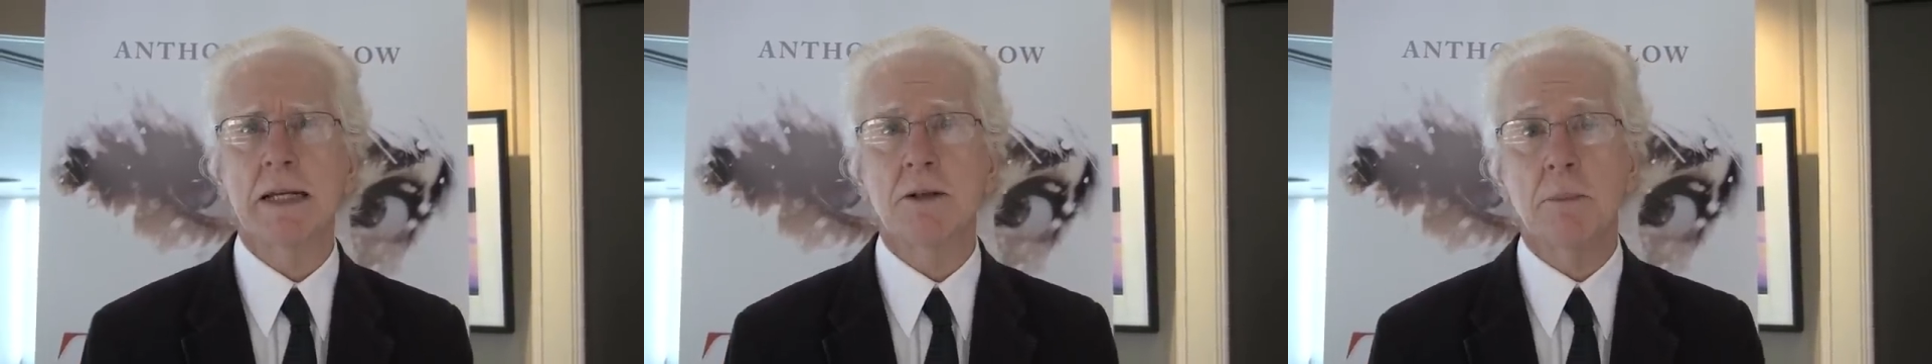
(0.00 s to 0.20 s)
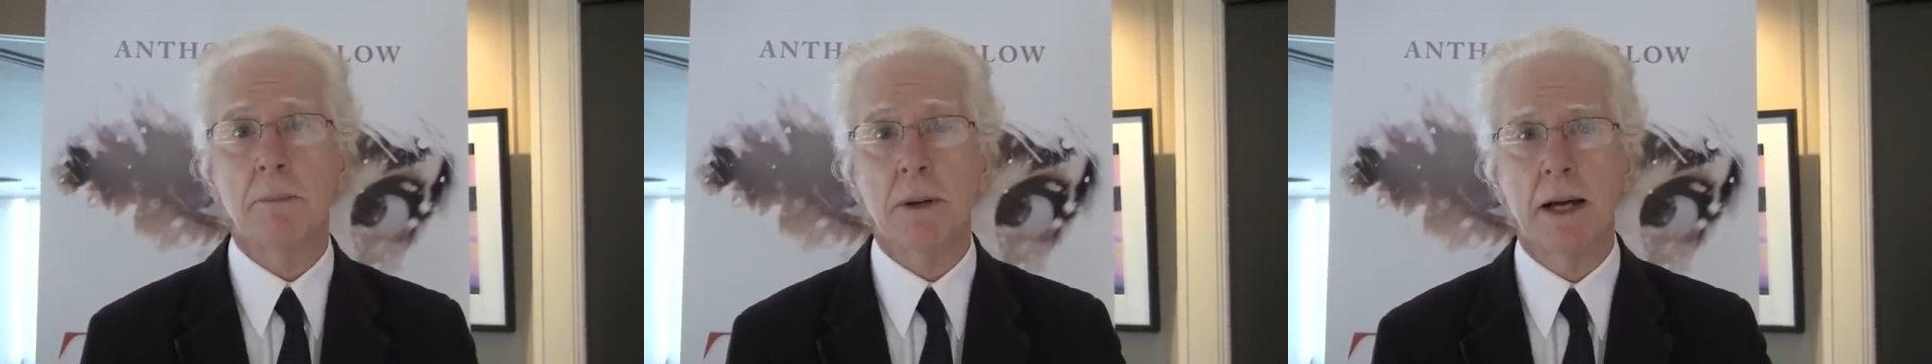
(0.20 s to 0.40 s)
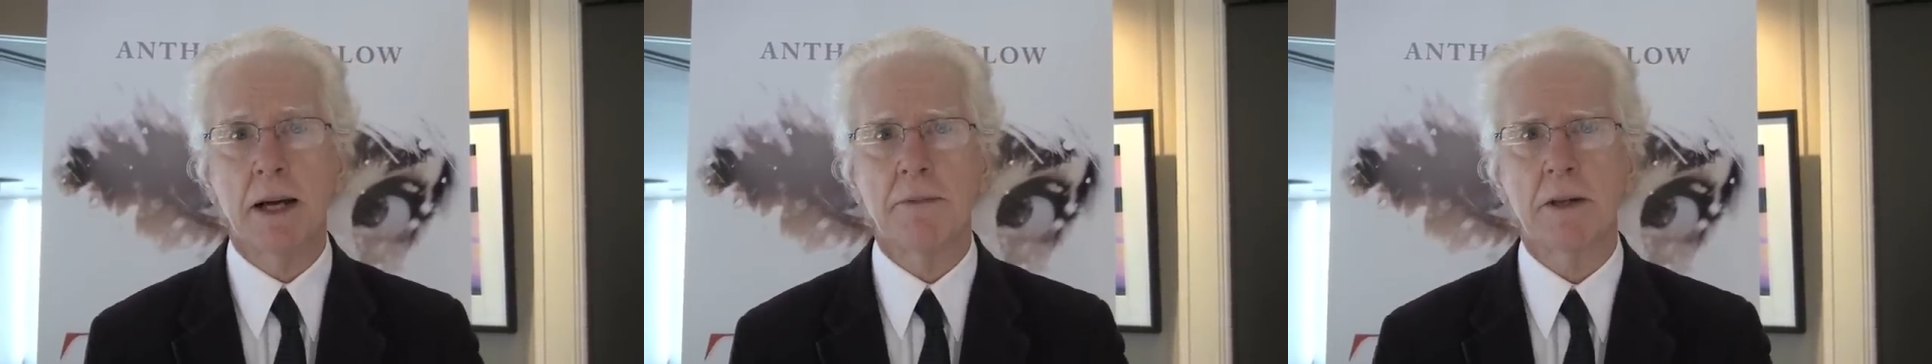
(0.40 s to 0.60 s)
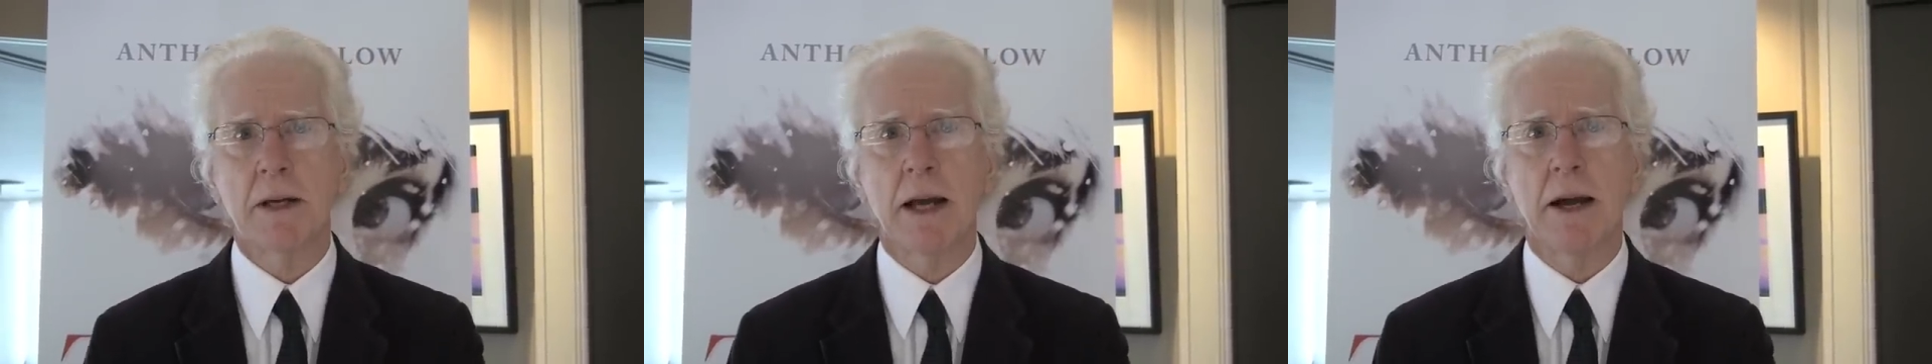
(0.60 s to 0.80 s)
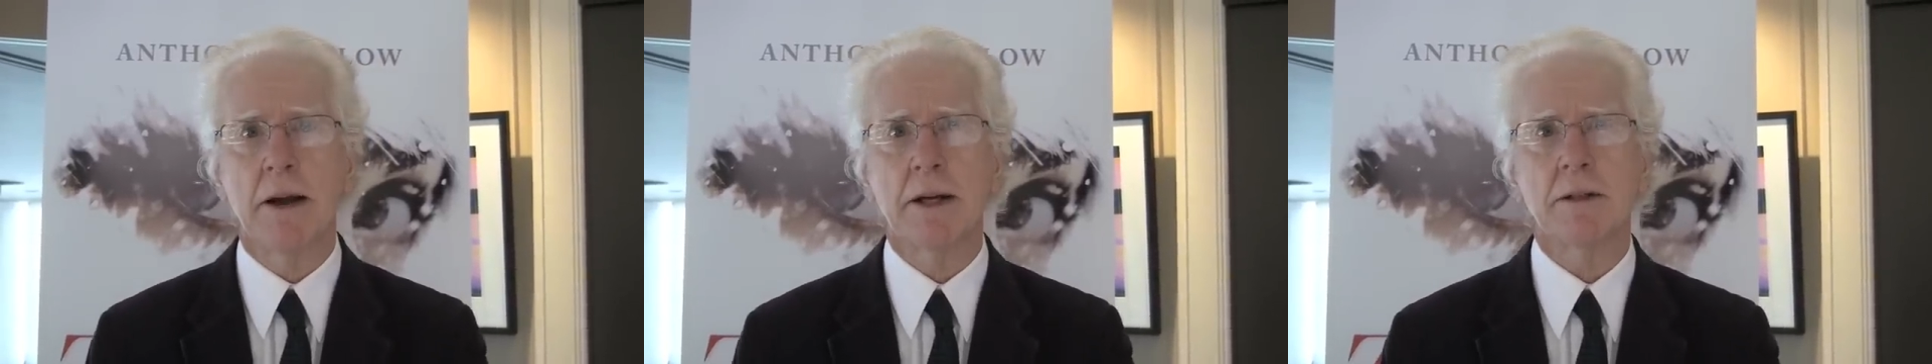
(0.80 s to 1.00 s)
interplay of the
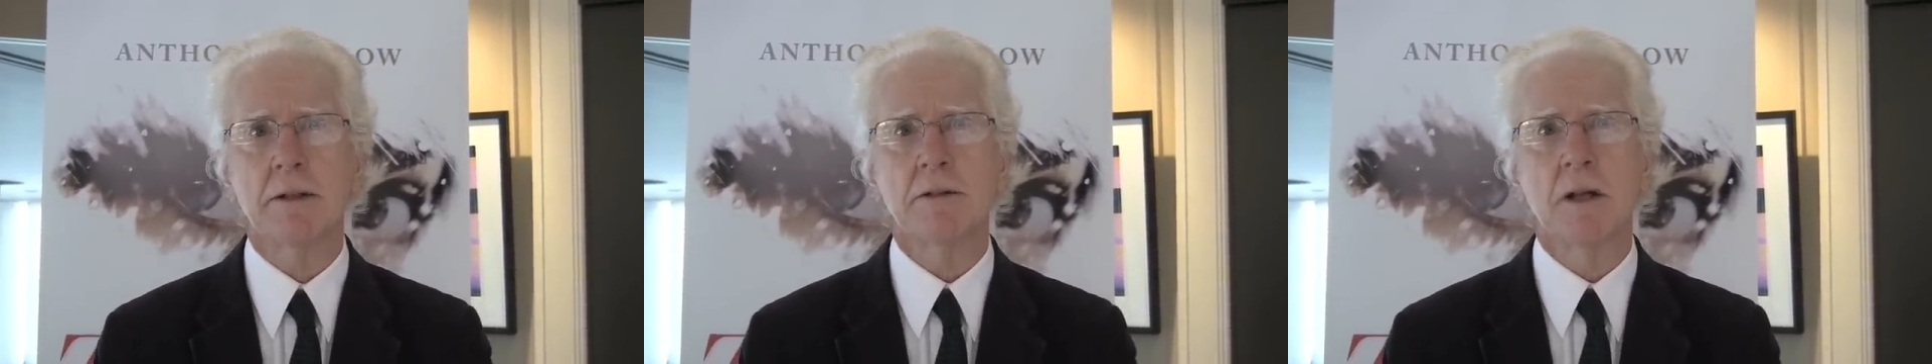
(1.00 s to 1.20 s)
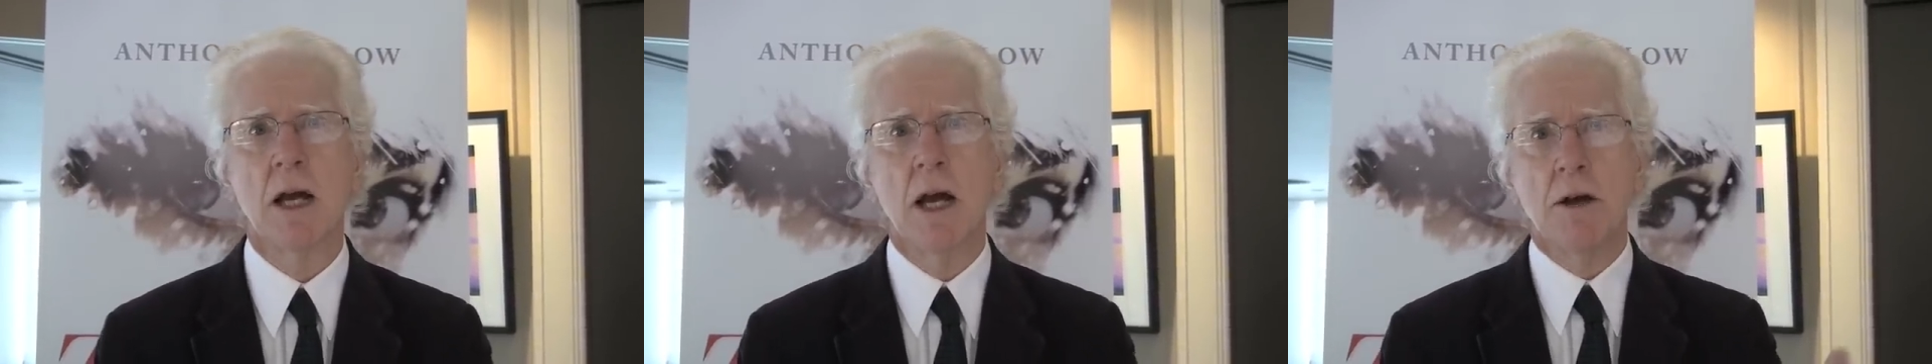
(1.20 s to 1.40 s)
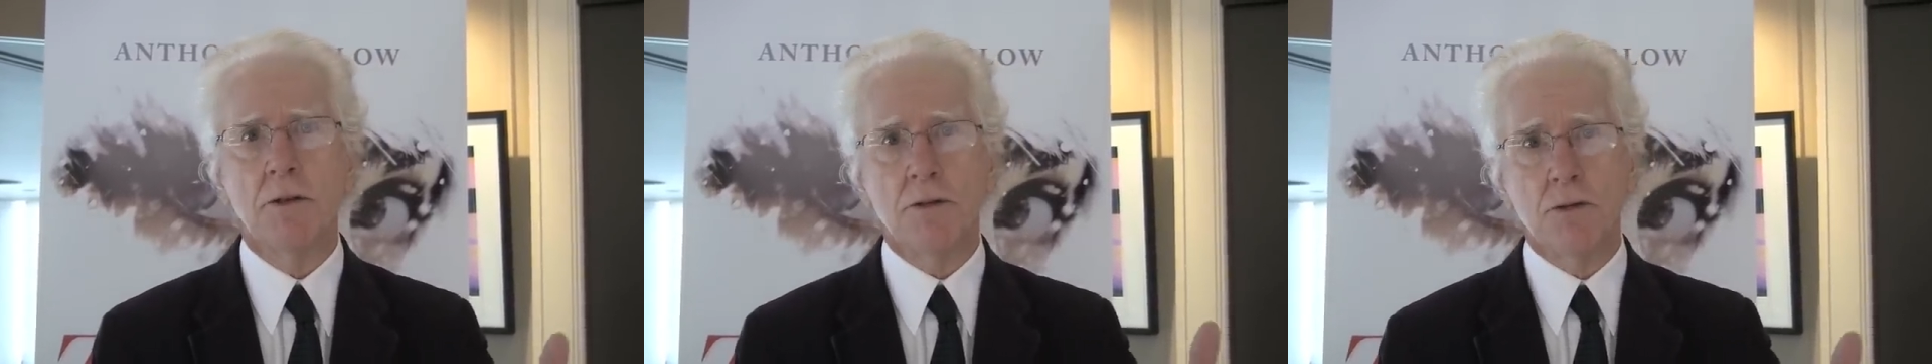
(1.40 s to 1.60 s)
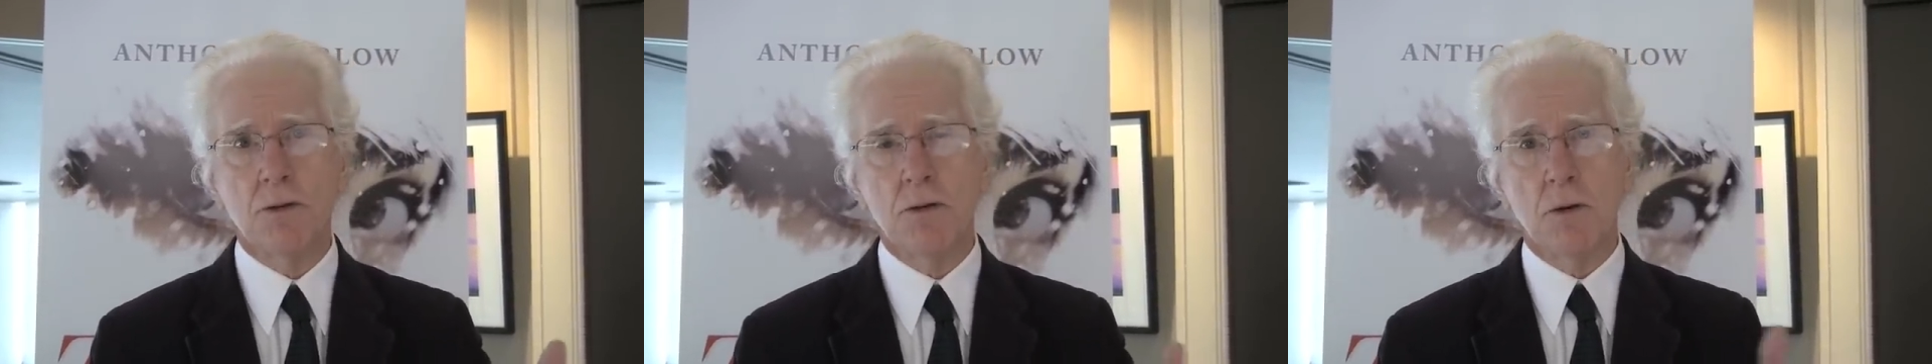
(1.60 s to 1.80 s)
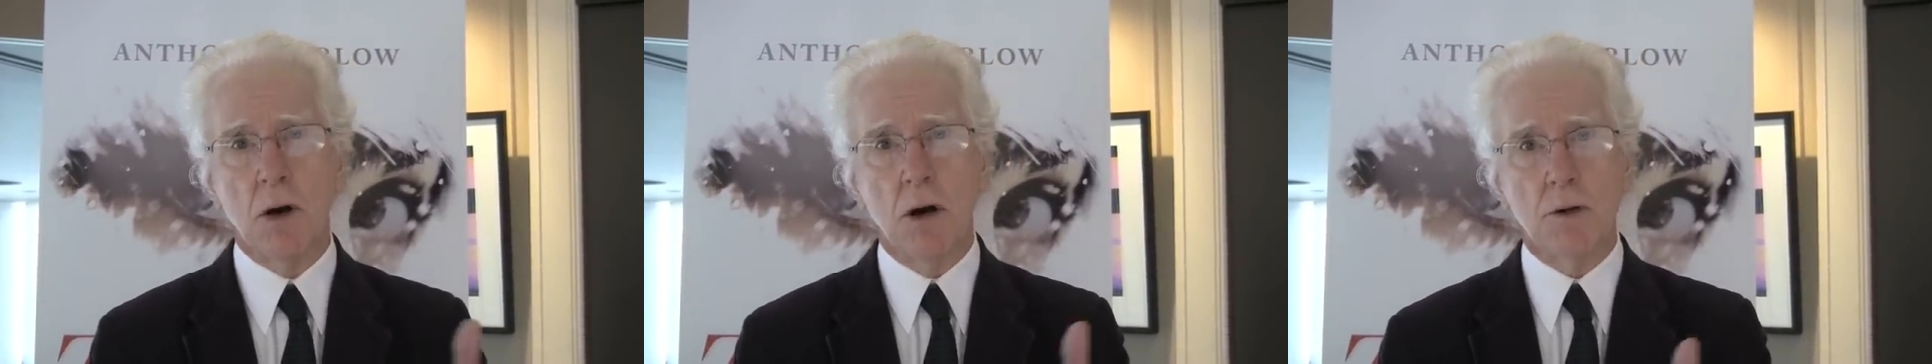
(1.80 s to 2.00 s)
characters
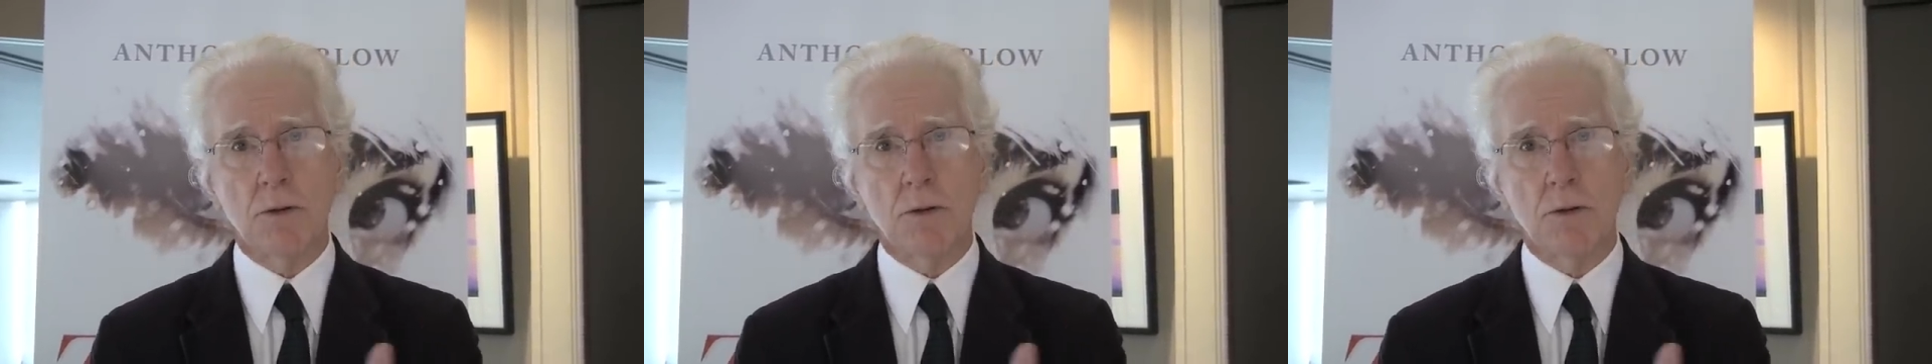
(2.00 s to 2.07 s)
through the